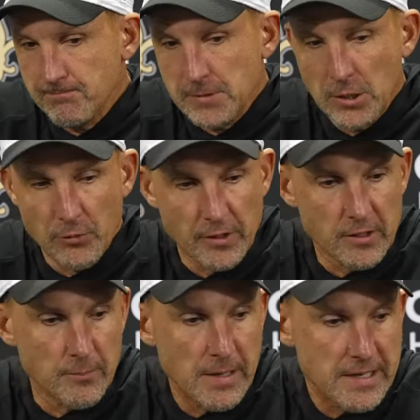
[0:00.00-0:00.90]
you know, they're
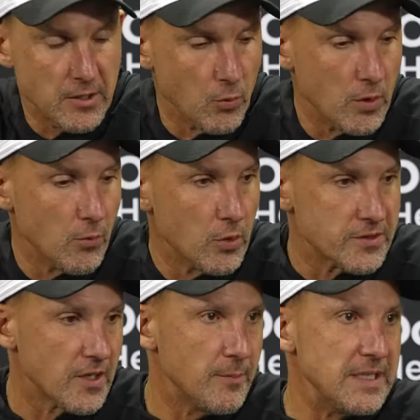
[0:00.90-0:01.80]
going to make or what,
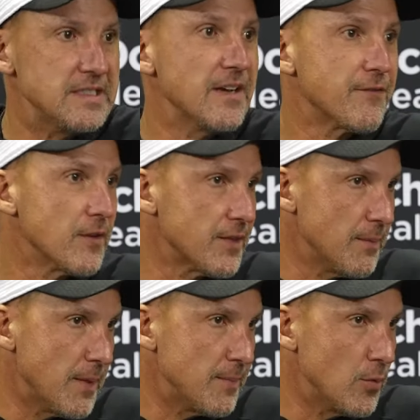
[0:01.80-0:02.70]
what's going to be different
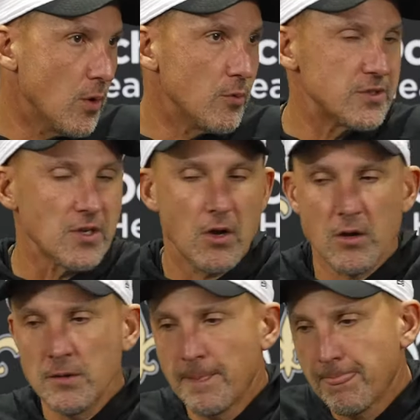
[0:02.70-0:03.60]
than maybe what we
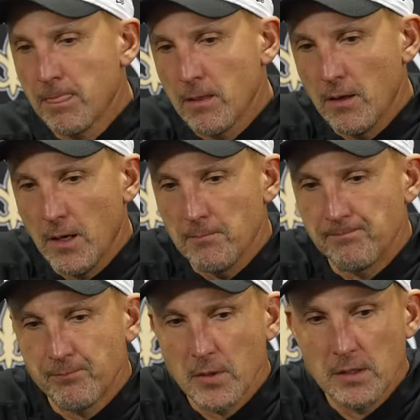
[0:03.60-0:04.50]
saw
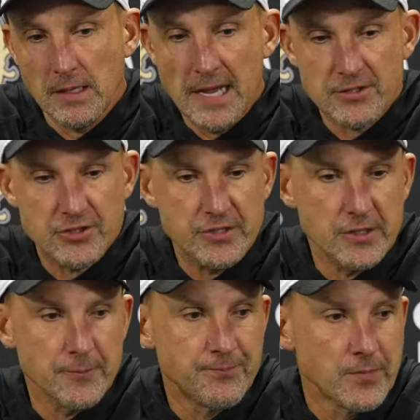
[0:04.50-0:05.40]
um, last
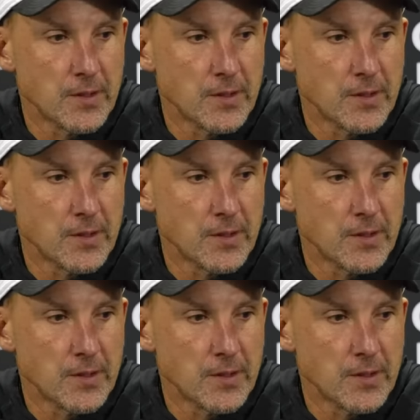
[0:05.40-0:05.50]
year.